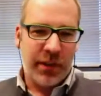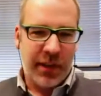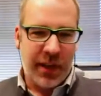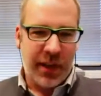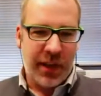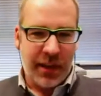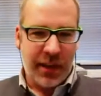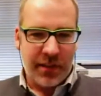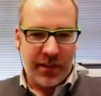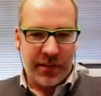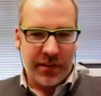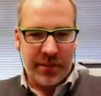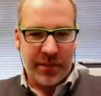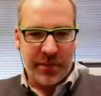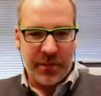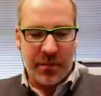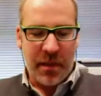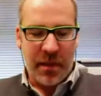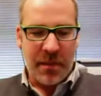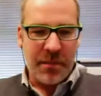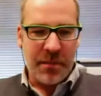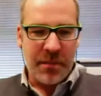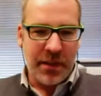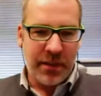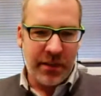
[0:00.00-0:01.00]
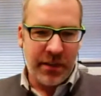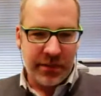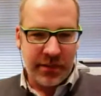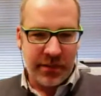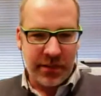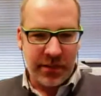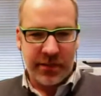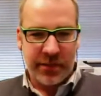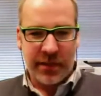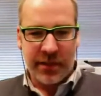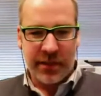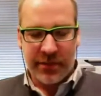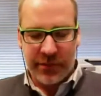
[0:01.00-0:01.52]
a kink in some of my meetings
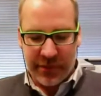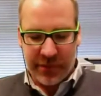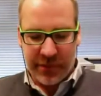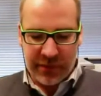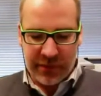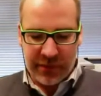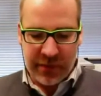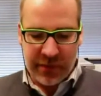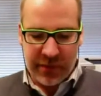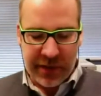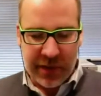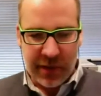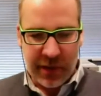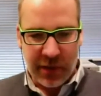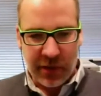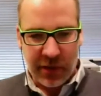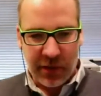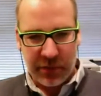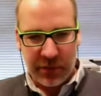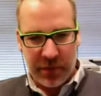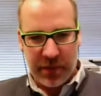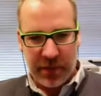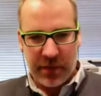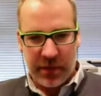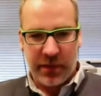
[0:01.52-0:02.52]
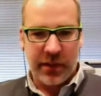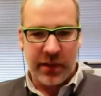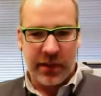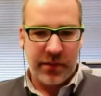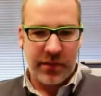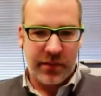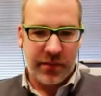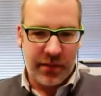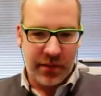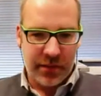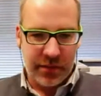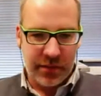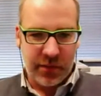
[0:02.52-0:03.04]
and stuff and everything else. But
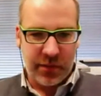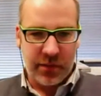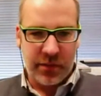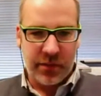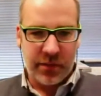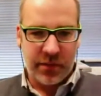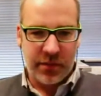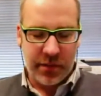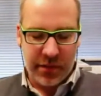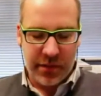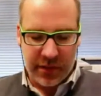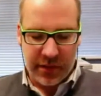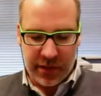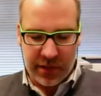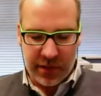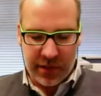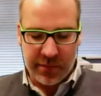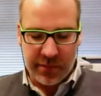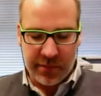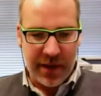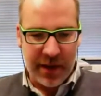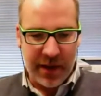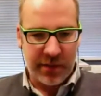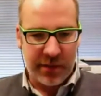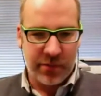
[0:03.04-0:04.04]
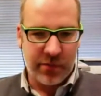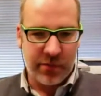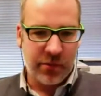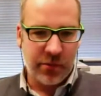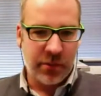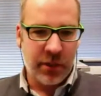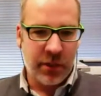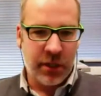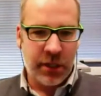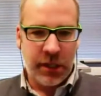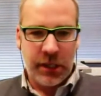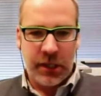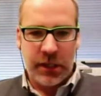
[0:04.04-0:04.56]
it's good. It's good the kids are back to
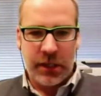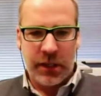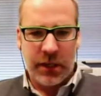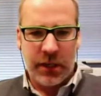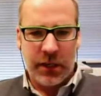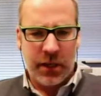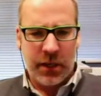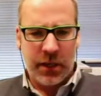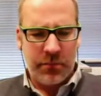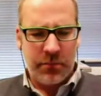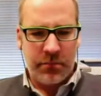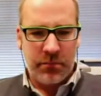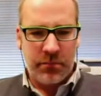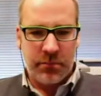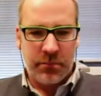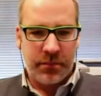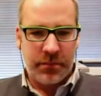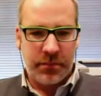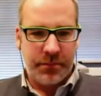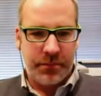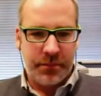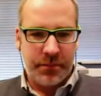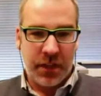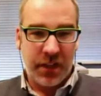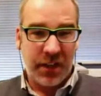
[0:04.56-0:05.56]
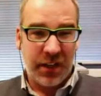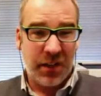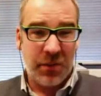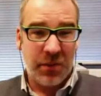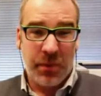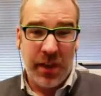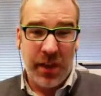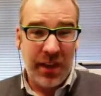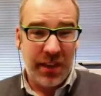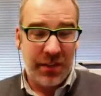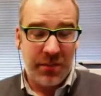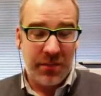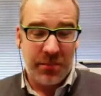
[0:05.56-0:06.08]
school. Plugging
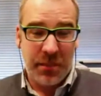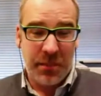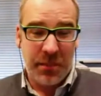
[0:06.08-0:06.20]
away.